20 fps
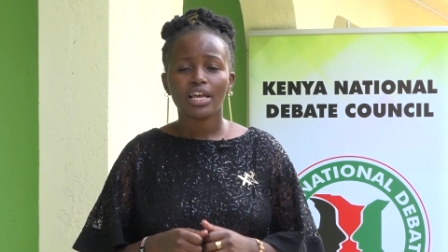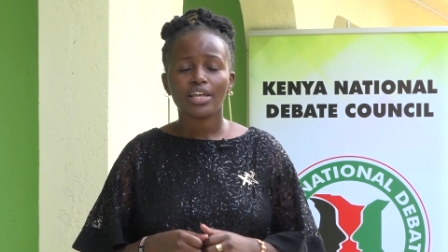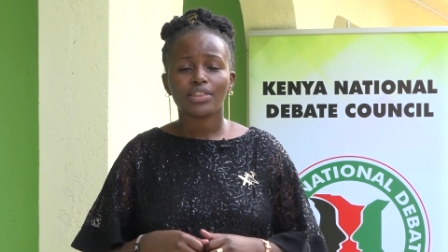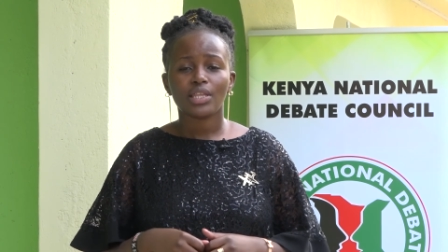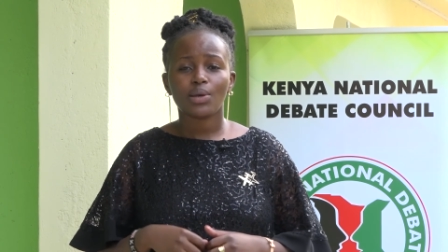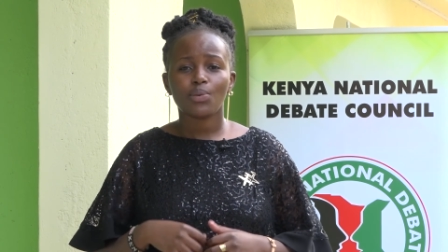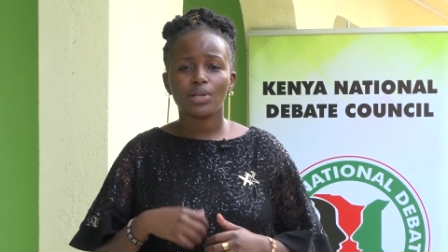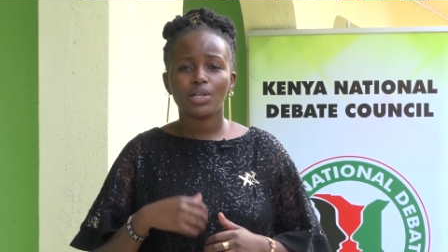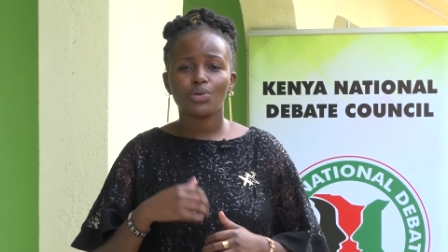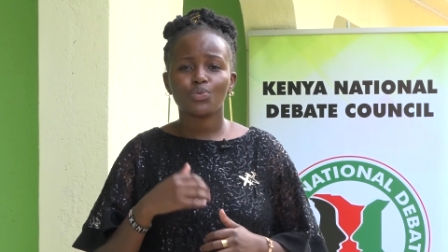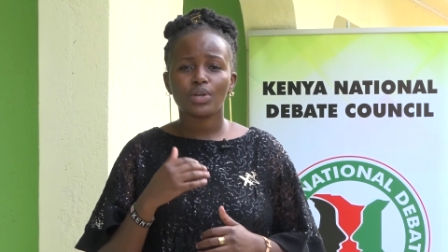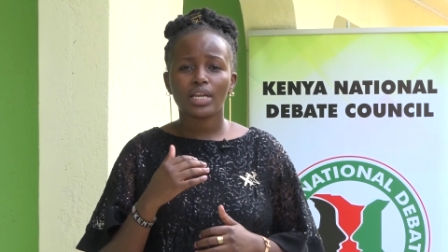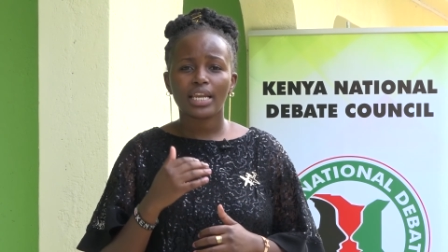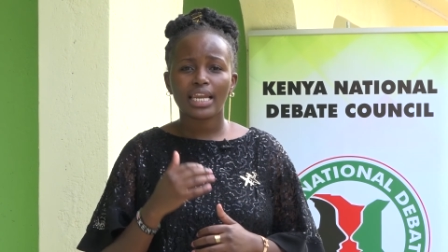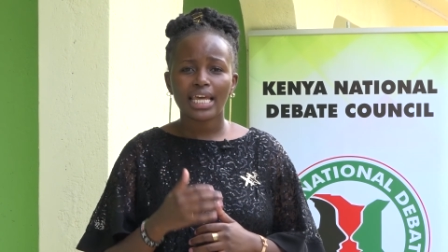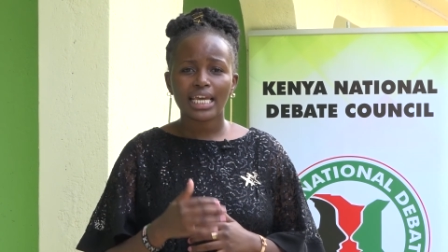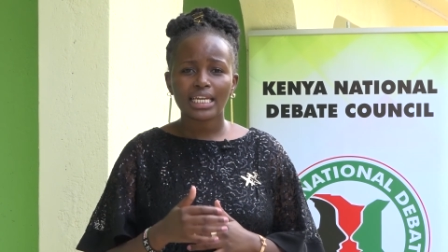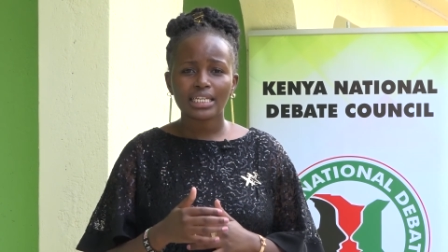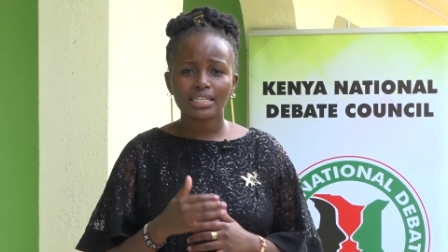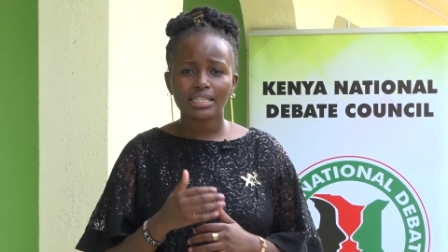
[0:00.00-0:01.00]
they will
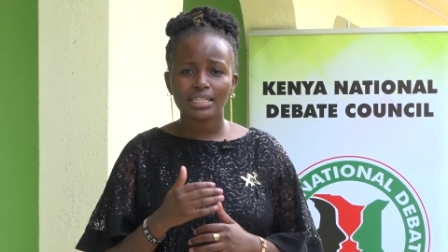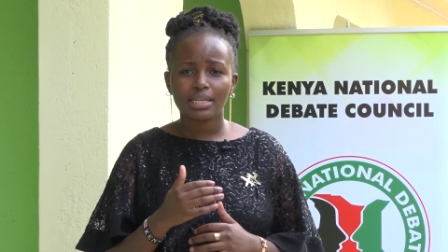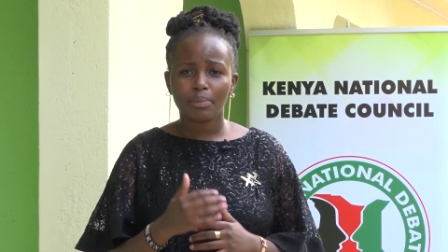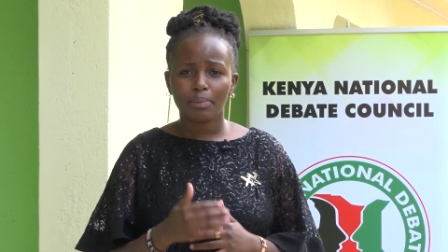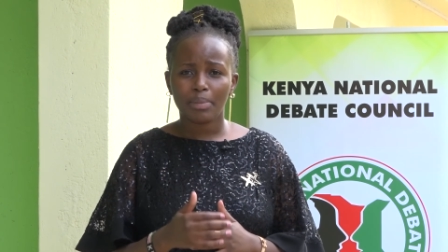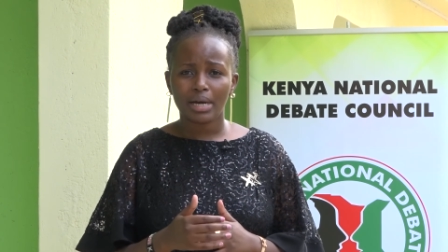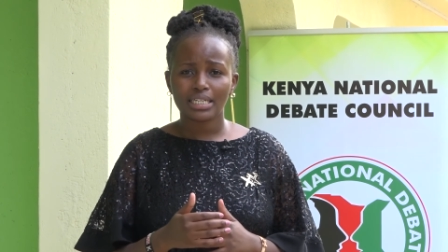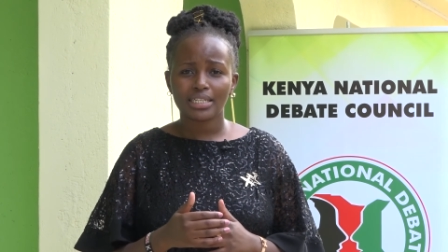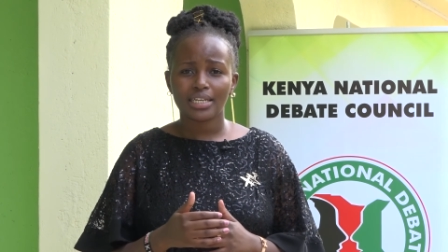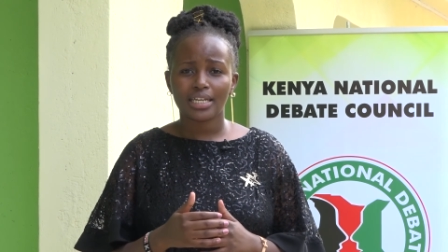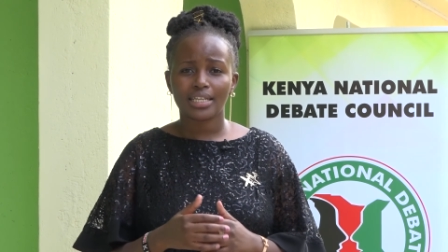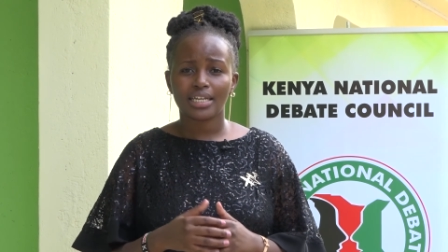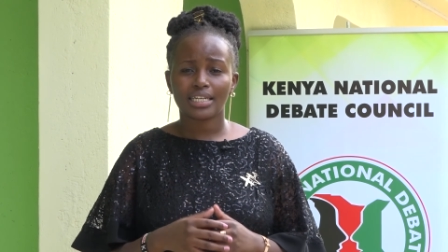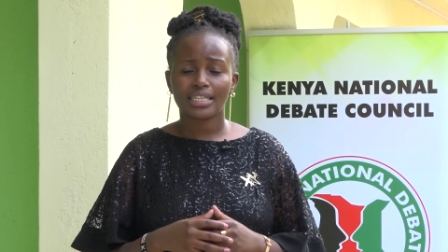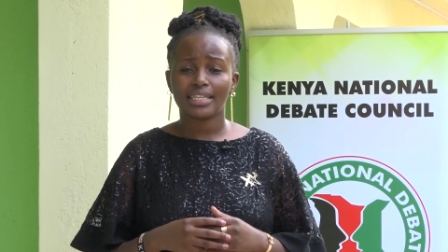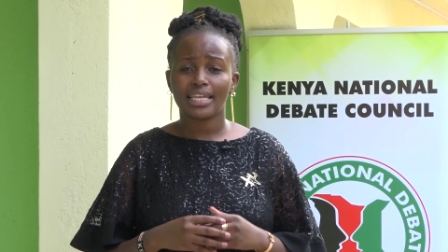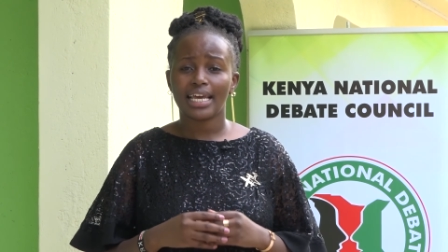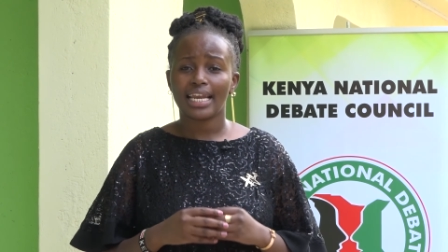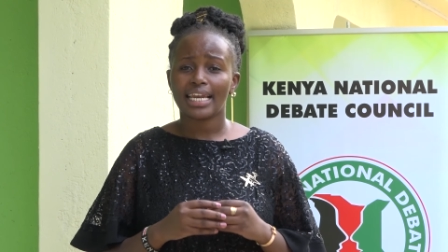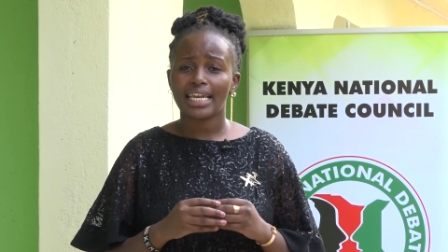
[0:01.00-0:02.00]
relate the matter
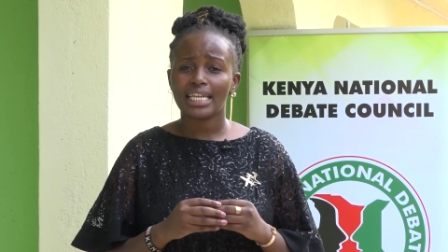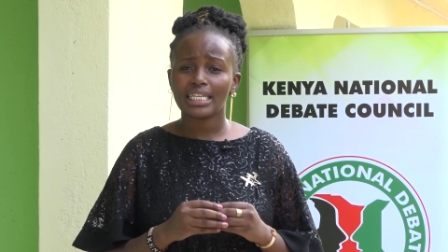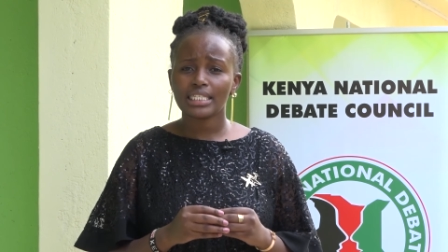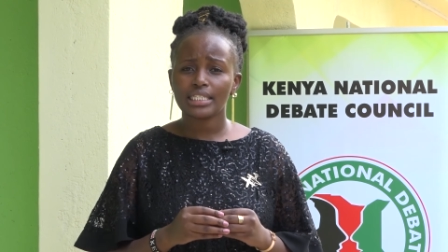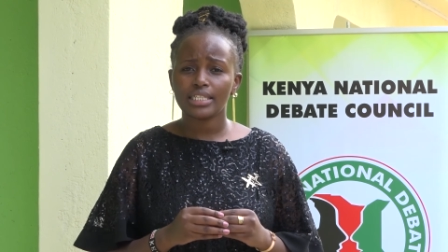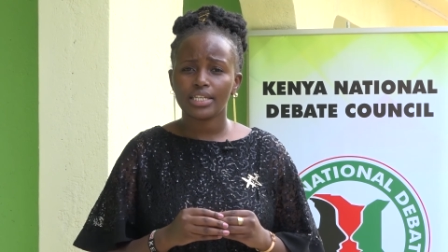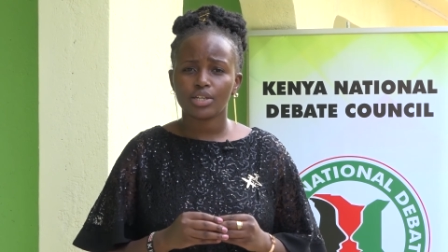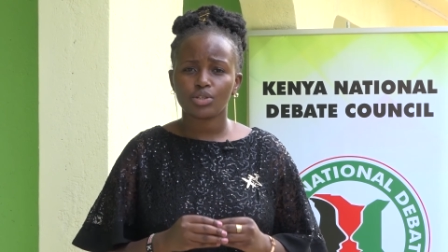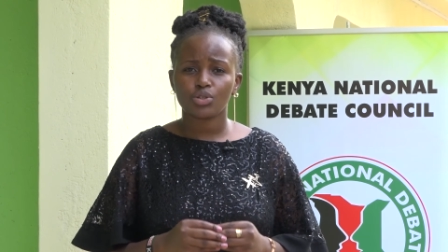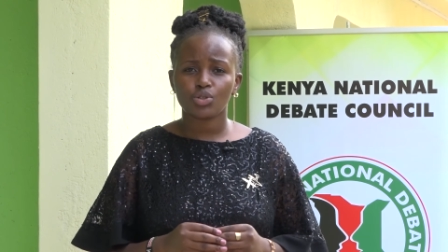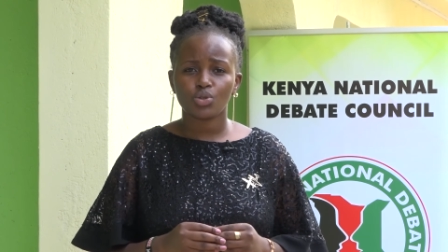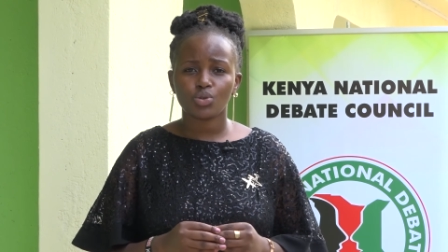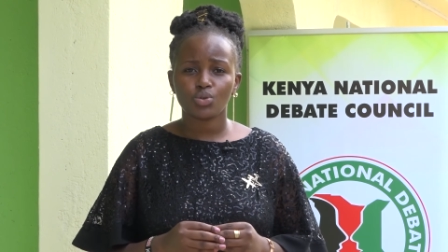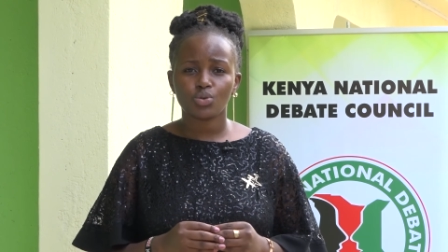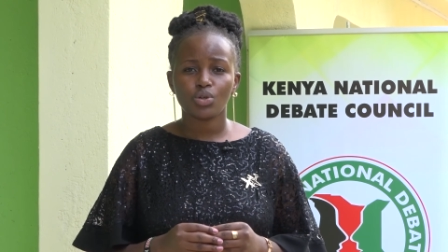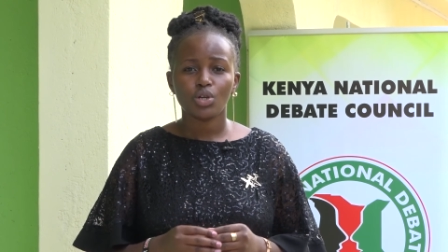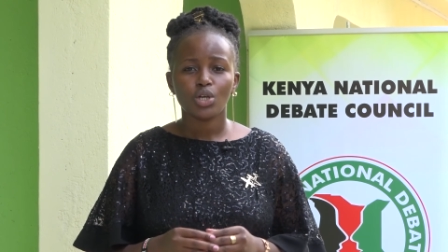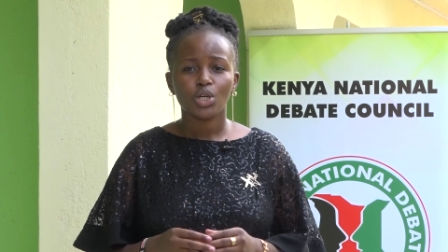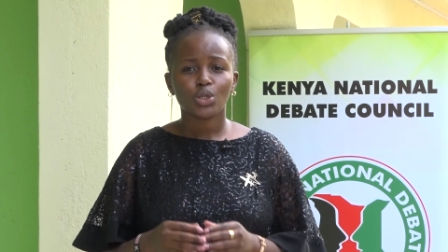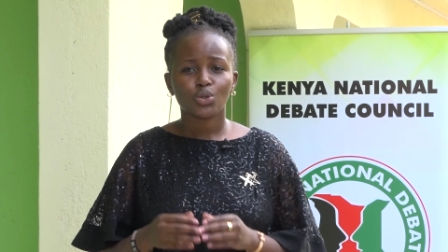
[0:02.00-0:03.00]
that they are listening to